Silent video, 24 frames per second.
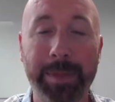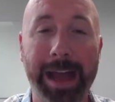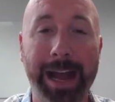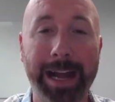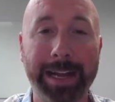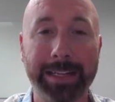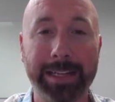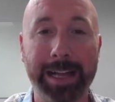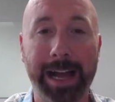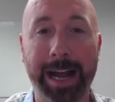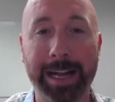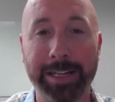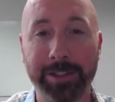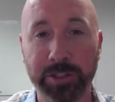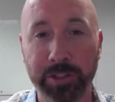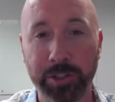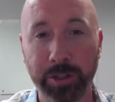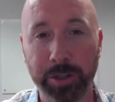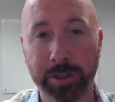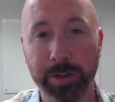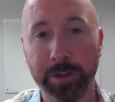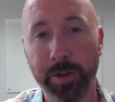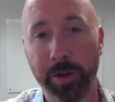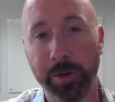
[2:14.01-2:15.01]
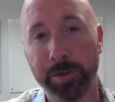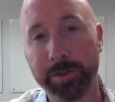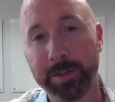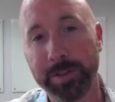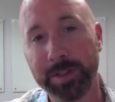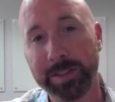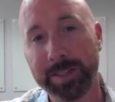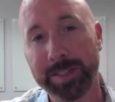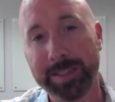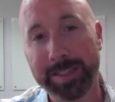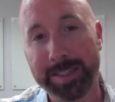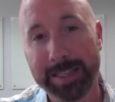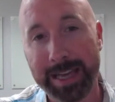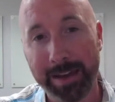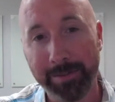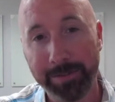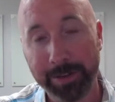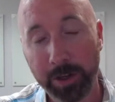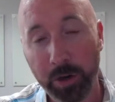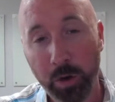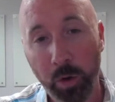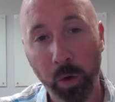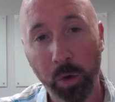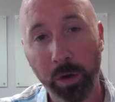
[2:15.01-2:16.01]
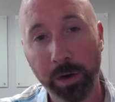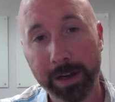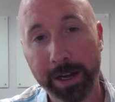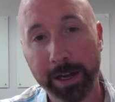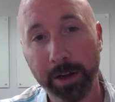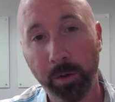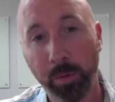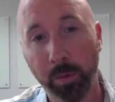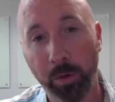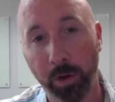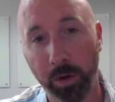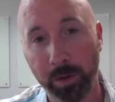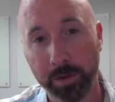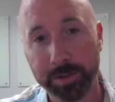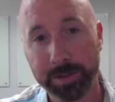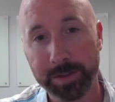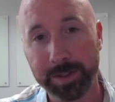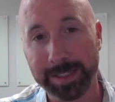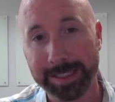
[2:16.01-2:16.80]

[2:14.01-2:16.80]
I took those 7 coordinator roles,